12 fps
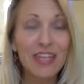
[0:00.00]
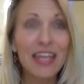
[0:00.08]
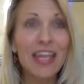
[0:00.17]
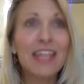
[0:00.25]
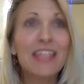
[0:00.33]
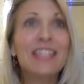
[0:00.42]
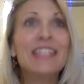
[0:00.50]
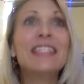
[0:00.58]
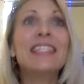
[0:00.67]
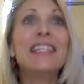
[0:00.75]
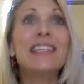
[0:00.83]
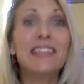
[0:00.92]

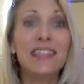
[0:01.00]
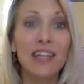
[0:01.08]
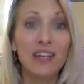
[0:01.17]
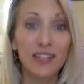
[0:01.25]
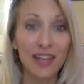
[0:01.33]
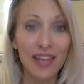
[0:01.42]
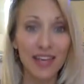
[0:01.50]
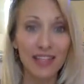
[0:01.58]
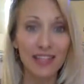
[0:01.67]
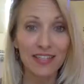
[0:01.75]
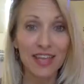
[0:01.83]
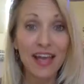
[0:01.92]
instilling in our
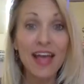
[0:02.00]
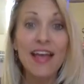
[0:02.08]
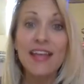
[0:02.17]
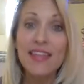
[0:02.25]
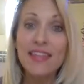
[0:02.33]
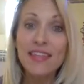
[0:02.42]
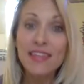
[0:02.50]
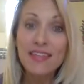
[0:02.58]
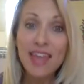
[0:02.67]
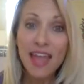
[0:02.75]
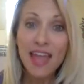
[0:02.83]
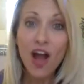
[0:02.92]
kids that
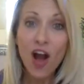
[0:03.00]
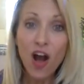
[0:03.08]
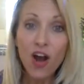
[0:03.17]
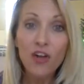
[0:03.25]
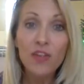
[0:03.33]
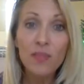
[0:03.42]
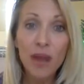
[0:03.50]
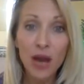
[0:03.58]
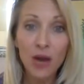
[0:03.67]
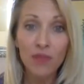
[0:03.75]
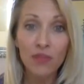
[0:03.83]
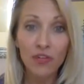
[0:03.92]
they are the
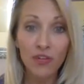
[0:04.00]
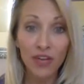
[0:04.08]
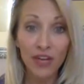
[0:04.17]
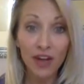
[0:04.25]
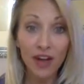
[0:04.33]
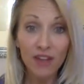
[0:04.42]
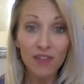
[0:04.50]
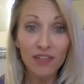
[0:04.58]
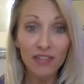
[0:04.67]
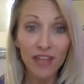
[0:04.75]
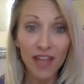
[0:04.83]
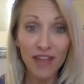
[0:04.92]
powerful creator of their
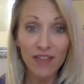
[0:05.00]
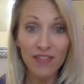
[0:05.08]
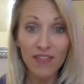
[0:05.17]
life.